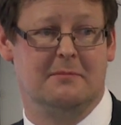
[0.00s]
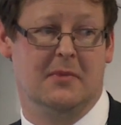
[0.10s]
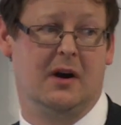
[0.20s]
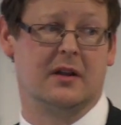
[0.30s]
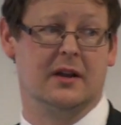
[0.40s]

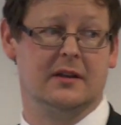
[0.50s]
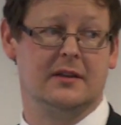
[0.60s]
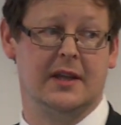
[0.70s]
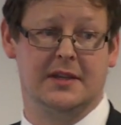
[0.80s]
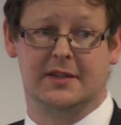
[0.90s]
marker
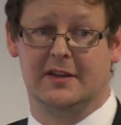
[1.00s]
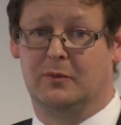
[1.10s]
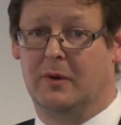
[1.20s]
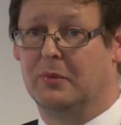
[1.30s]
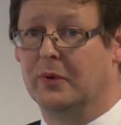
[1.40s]
instead
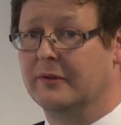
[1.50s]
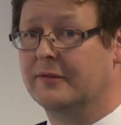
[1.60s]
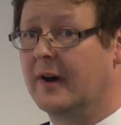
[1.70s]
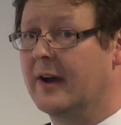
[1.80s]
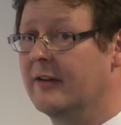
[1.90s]
of
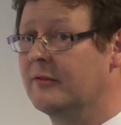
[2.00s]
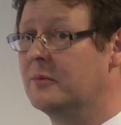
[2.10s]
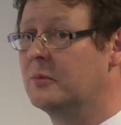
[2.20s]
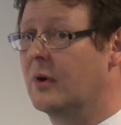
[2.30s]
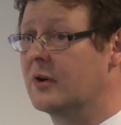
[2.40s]
1.5,
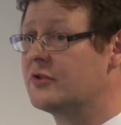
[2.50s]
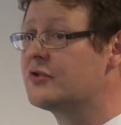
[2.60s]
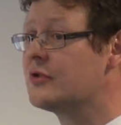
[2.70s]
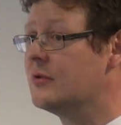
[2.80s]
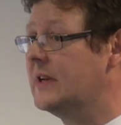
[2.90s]
what
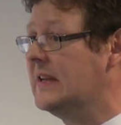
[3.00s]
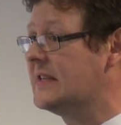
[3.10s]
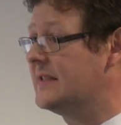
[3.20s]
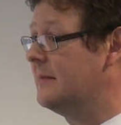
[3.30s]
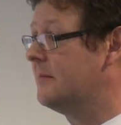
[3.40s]
truly
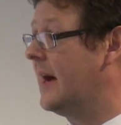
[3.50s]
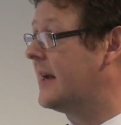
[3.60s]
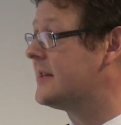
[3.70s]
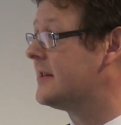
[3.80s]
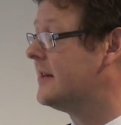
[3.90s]
is the
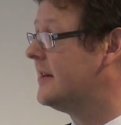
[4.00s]
impact